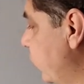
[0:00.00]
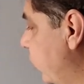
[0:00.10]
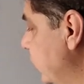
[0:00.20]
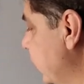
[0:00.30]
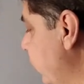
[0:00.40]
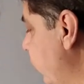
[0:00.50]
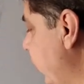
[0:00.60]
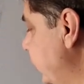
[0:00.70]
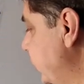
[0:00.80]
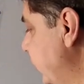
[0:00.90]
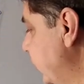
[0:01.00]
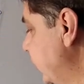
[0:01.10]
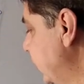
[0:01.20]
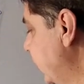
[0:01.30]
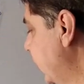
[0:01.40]
on the chloride channel
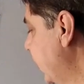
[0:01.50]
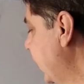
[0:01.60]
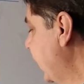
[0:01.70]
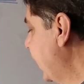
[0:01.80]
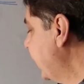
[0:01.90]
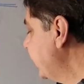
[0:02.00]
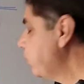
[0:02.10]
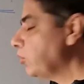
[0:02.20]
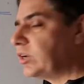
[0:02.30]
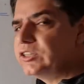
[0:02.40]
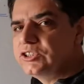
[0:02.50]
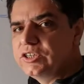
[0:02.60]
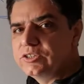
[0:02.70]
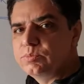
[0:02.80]
and it potentiates.